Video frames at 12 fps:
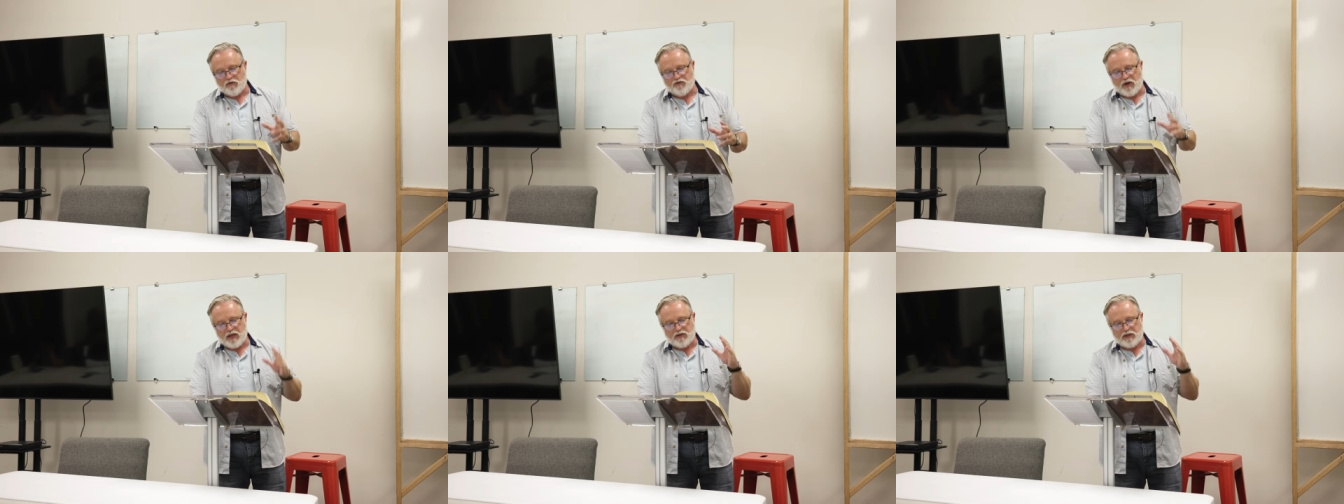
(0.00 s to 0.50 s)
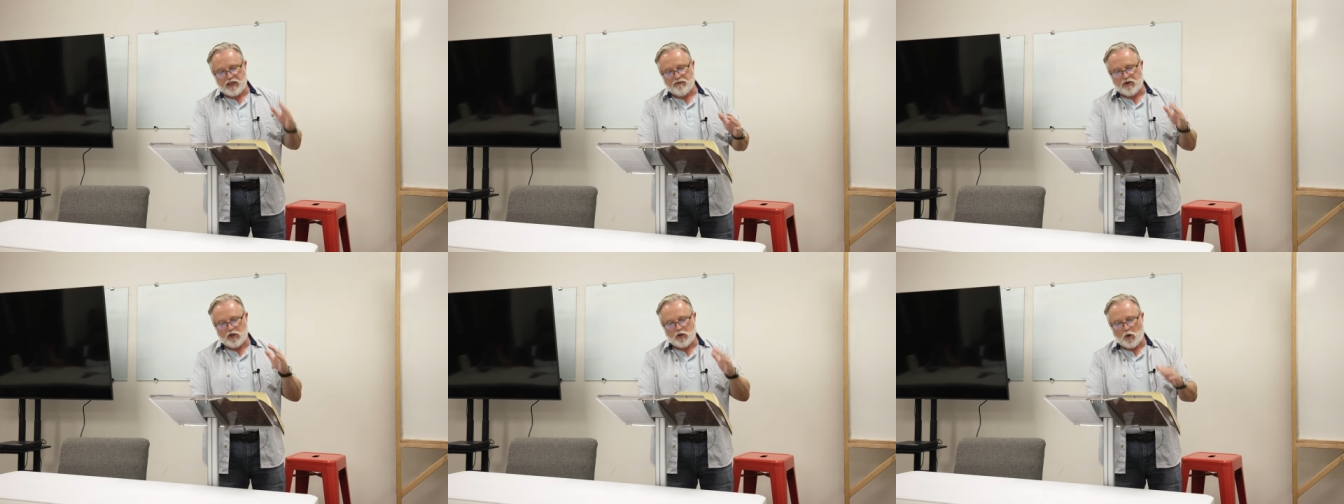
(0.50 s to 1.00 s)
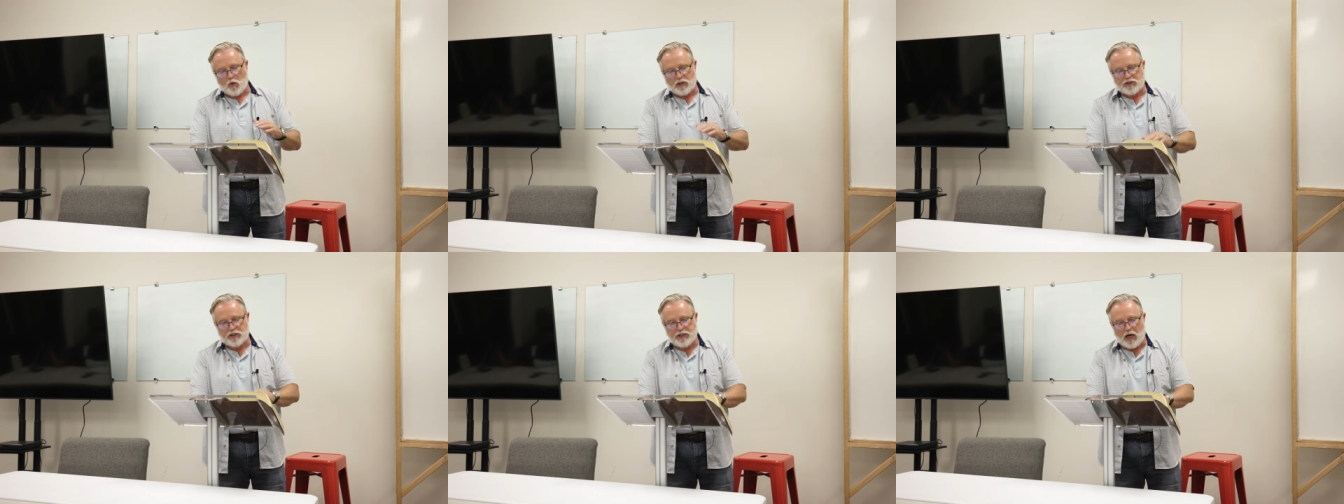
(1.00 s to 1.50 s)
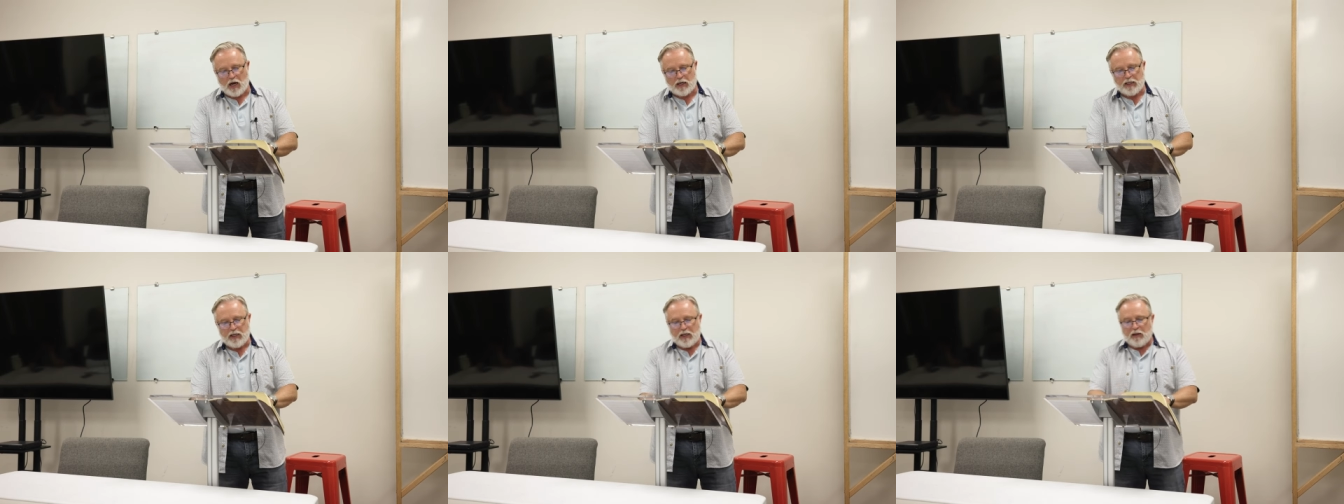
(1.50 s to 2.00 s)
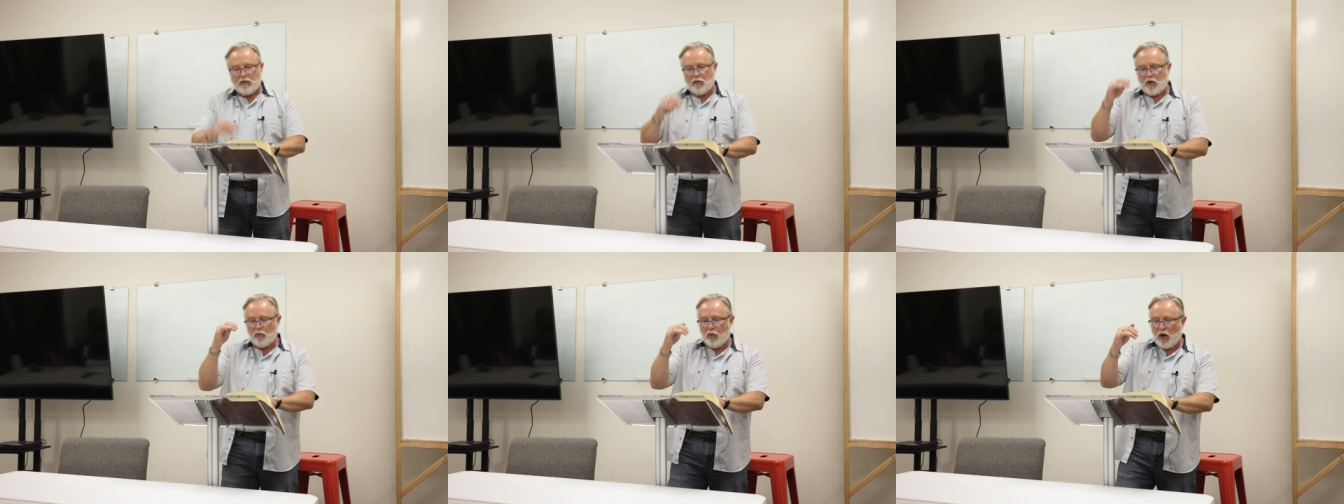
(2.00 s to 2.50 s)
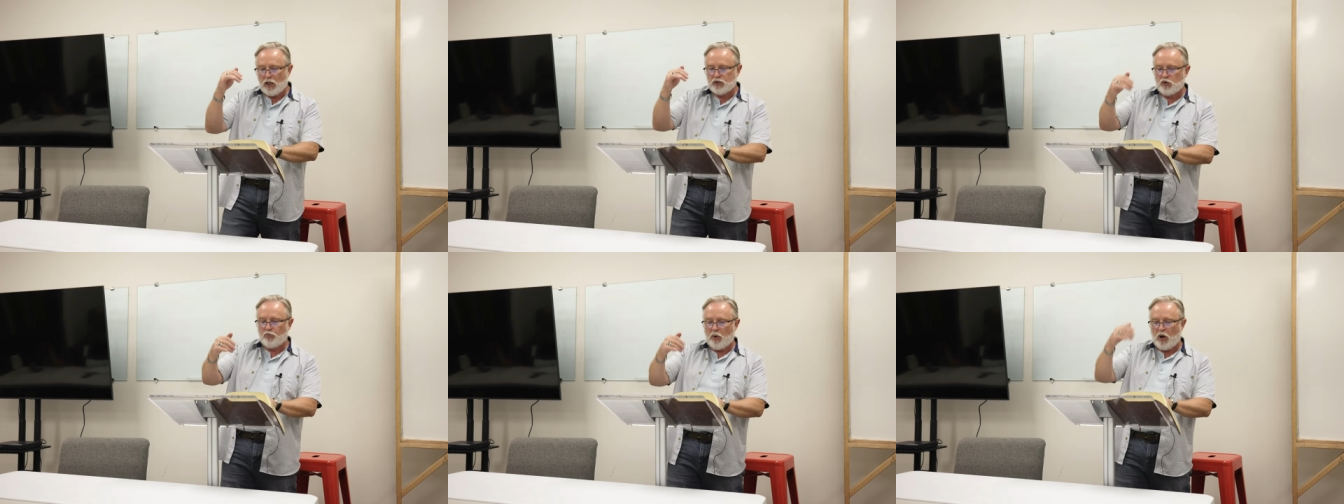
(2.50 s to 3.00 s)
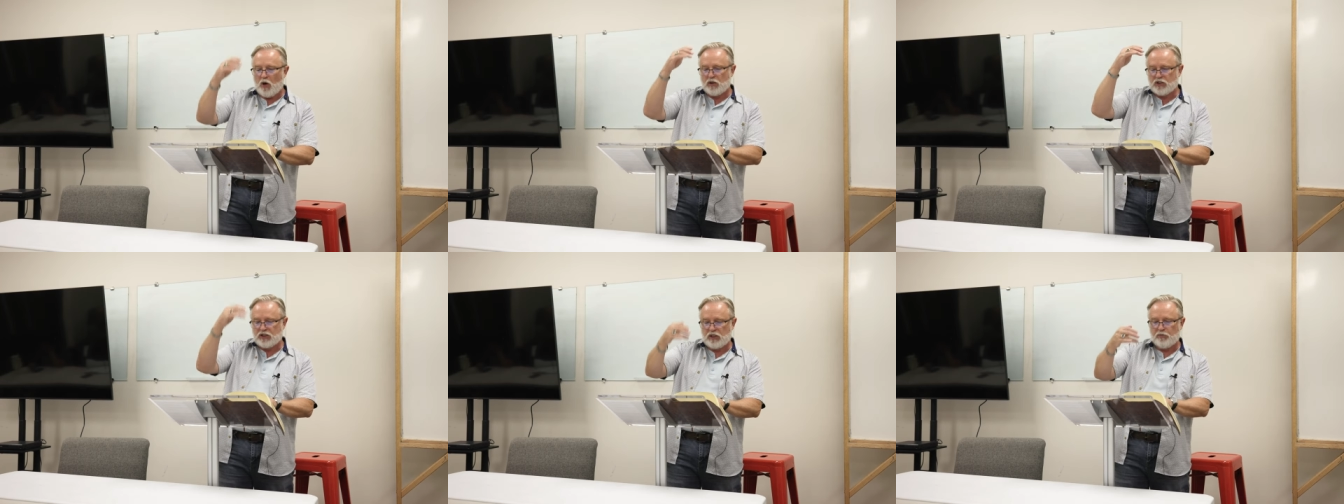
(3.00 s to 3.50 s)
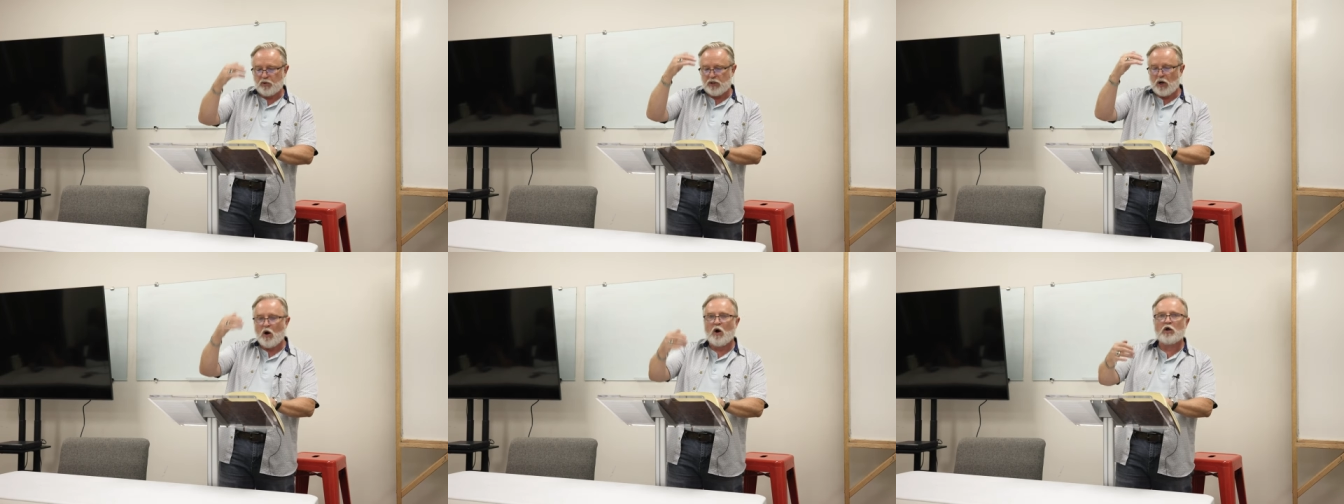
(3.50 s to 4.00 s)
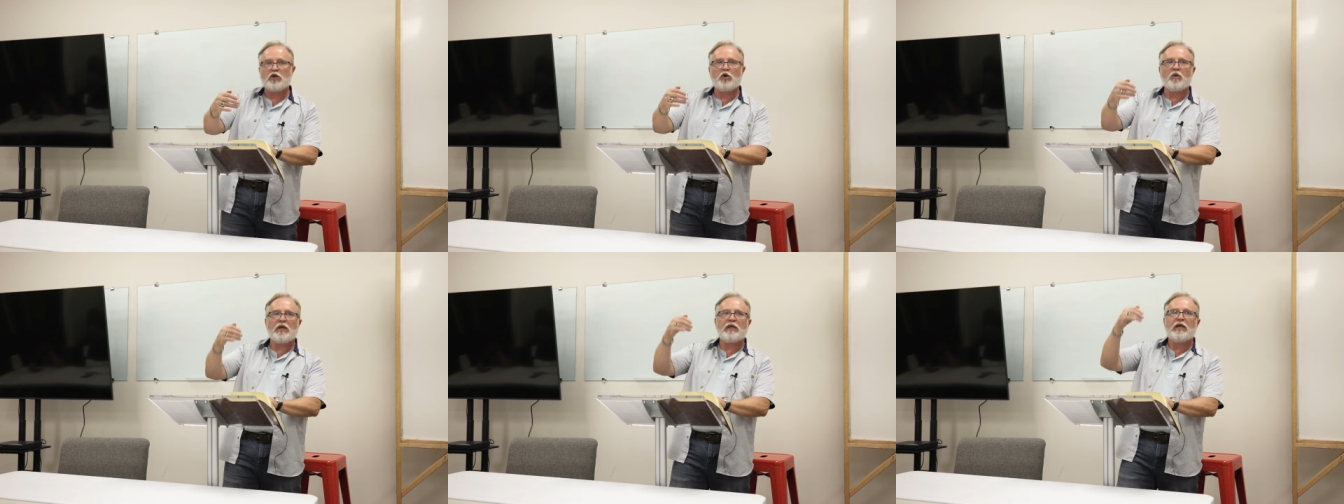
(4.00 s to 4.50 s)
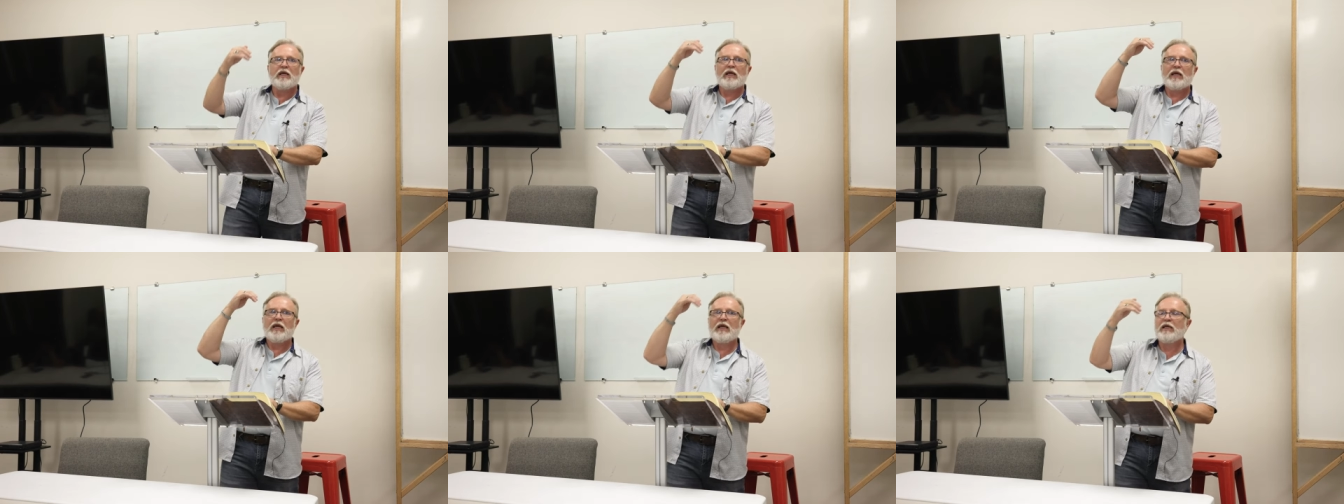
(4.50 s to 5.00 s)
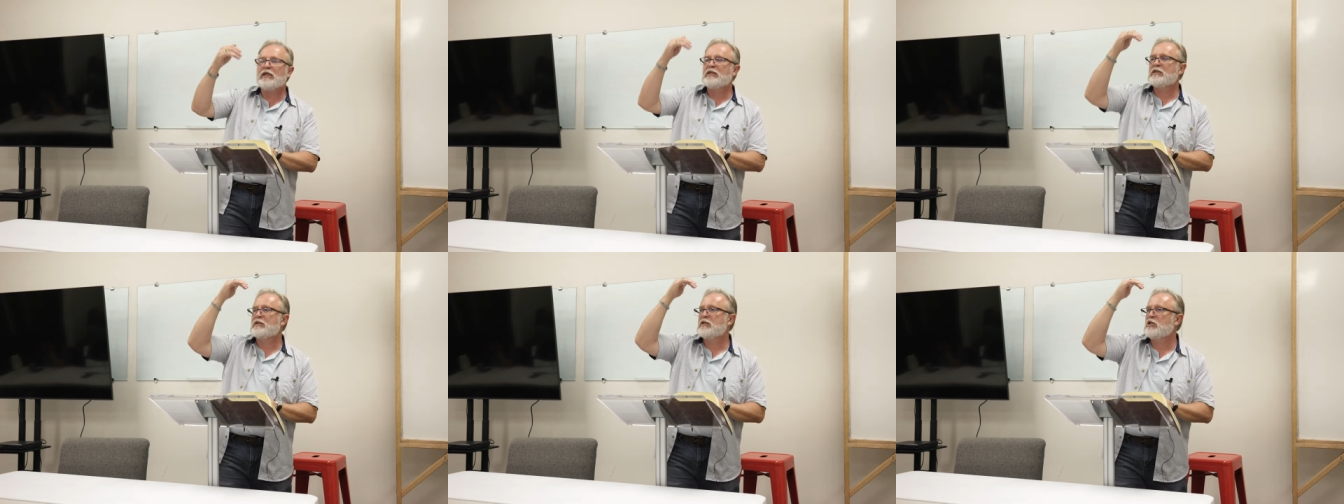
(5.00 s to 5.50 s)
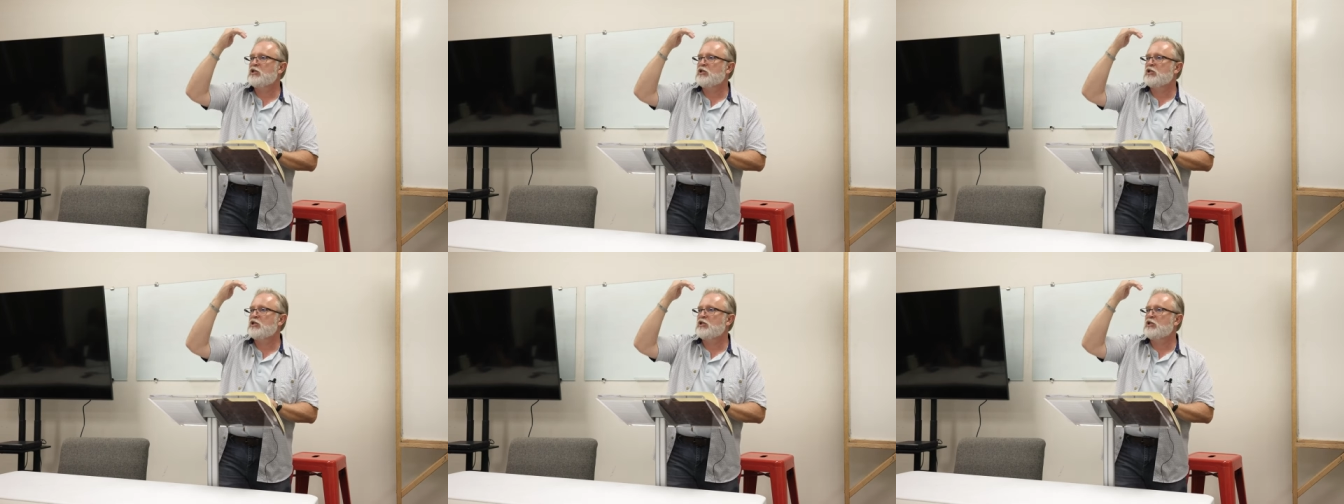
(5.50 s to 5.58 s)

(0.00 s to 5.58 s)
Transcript: in faith, giving glory to God. The Apostle Paul is simply arguing his